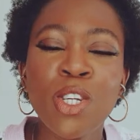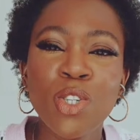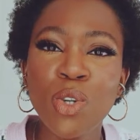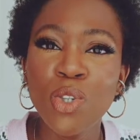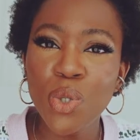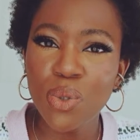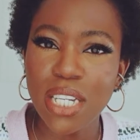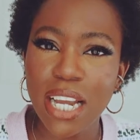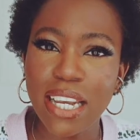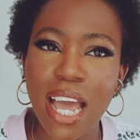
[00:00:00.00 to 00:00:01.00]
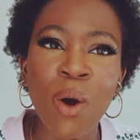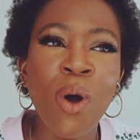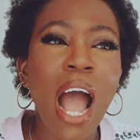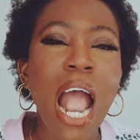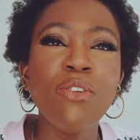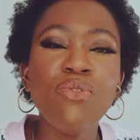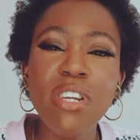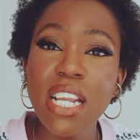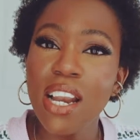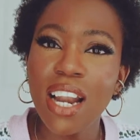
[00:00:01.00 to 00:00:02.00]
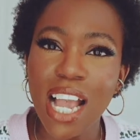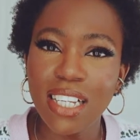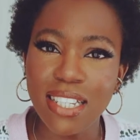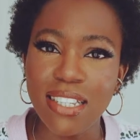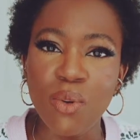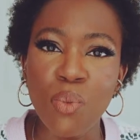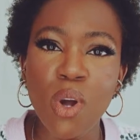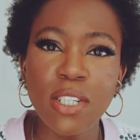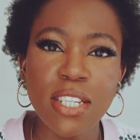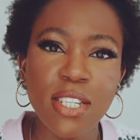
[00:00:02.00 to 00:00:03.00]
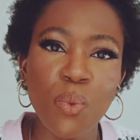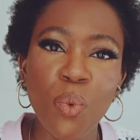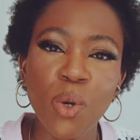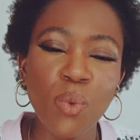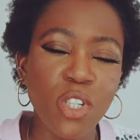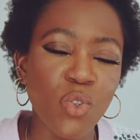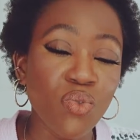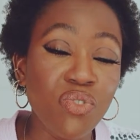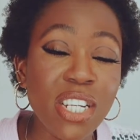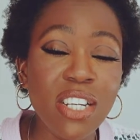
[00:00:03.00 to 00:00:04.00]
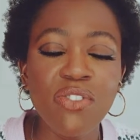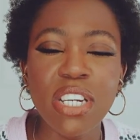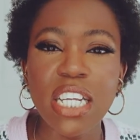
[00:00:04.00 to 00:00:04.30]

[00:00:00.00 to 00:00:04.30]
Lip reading: so do check it out. I really like season 1. Season 1 was really